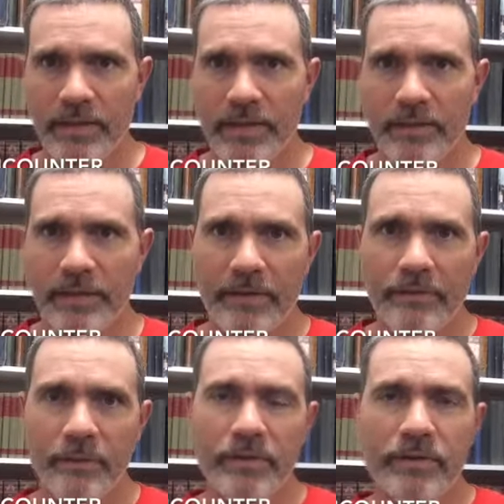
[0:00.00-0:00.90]
Uh,
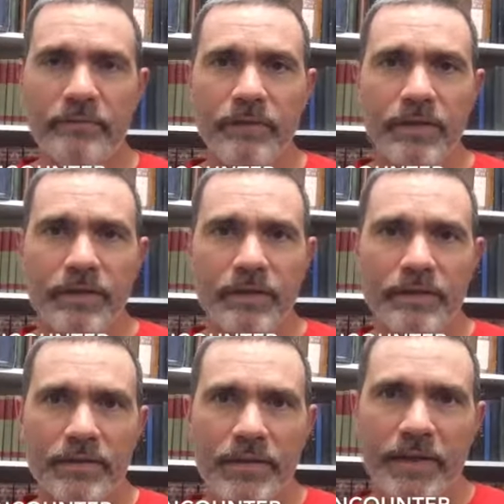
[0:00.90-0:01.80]
after we
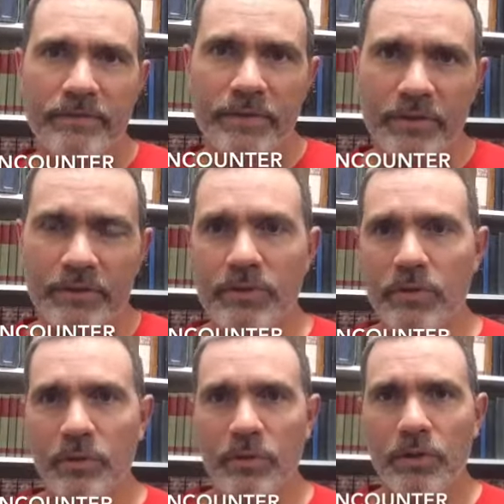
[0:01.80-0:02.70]
uh, have turned to the
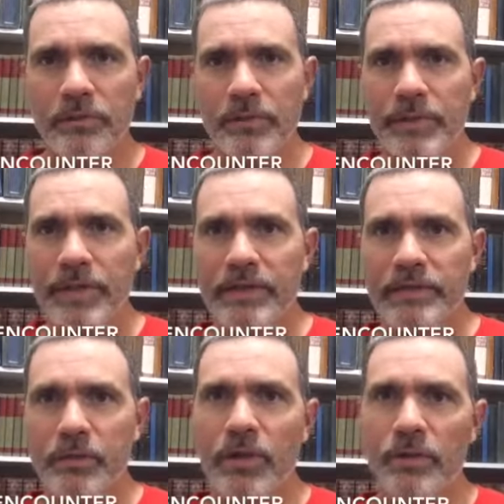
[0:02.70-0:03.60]
Lord and we begin
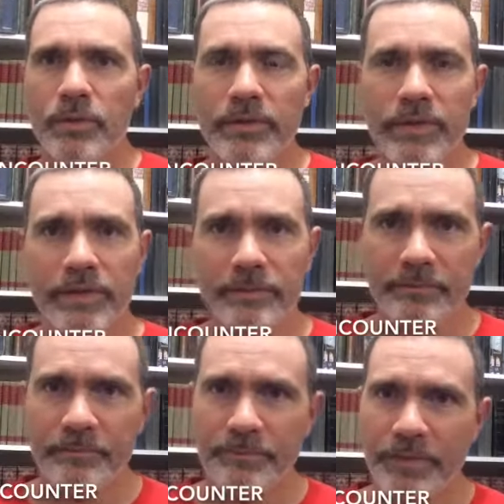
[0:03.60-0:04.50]
to walk with
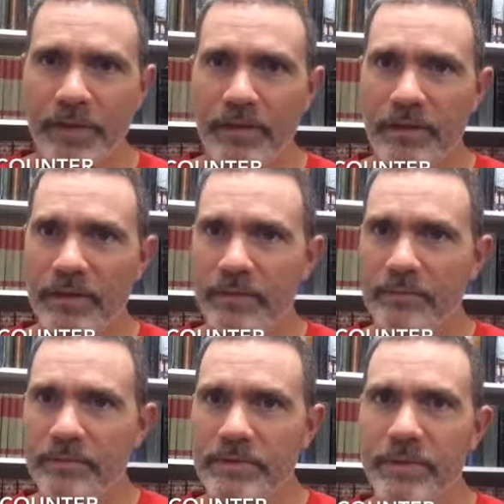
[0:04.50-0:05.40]
Him, uh,
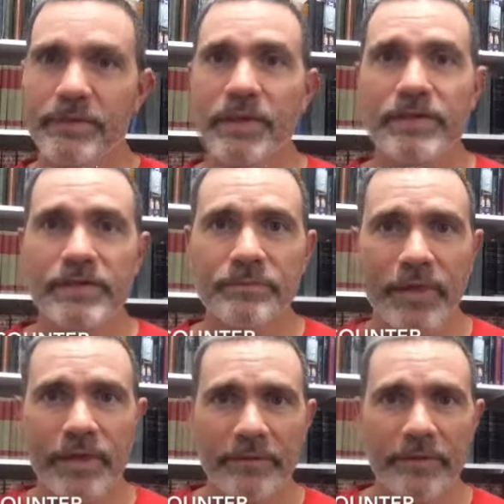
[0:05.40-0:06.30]
temptation
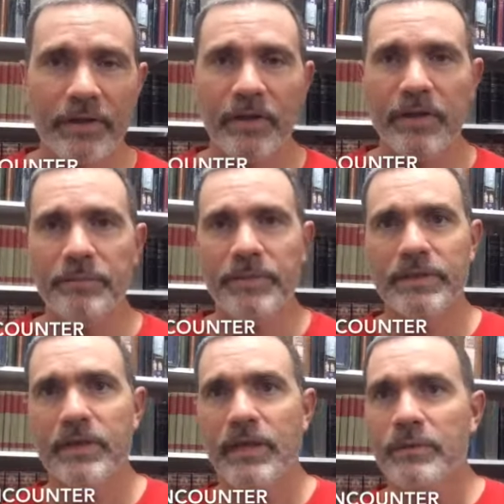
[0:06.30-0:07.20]
might have come
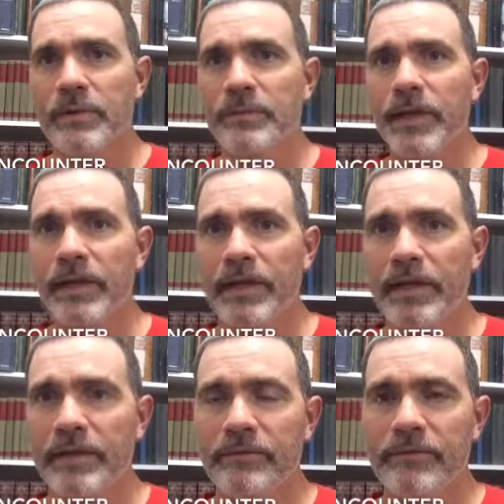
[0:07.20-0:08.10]
and we might
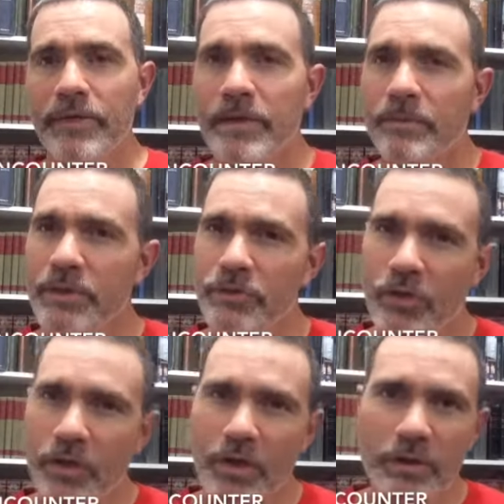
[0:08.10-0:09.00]
have been
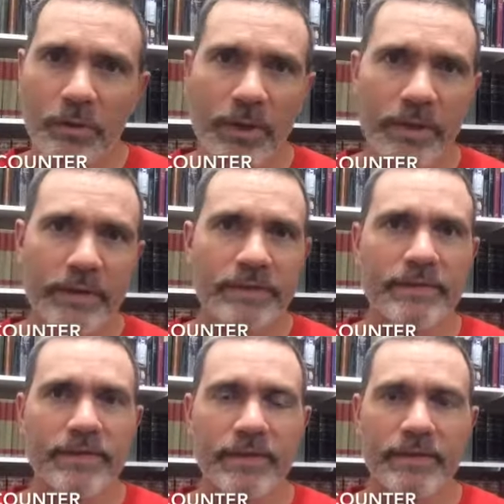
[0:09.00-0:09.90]
drawn away into
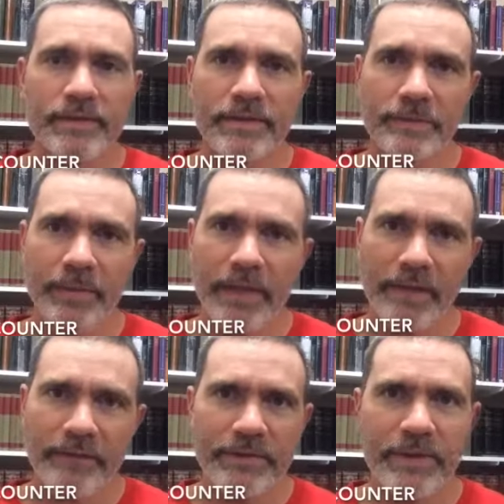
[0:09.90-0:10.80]
sin and sin may
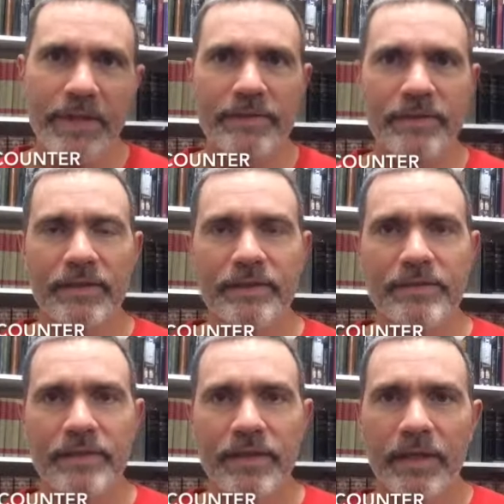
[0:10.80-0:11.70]
have enticed
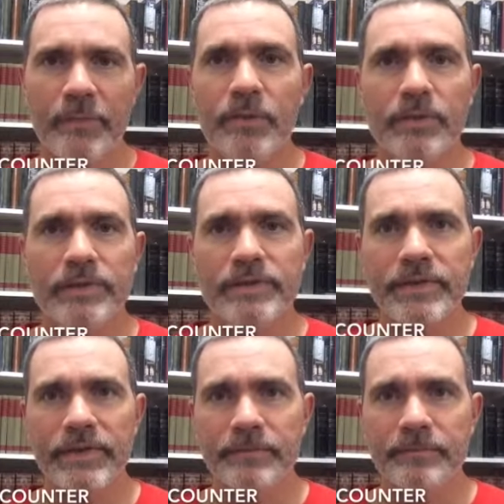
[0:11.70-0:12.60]
us and pulled us
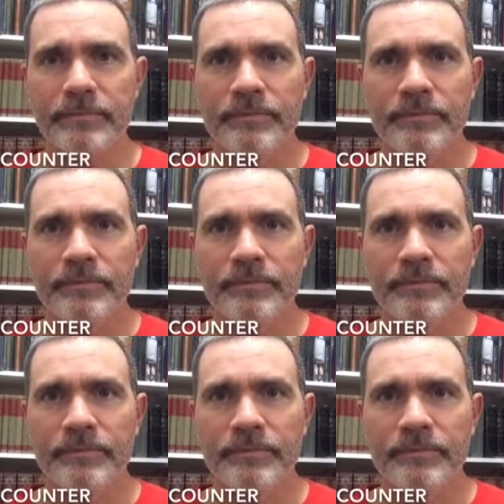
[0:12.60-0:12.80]
in.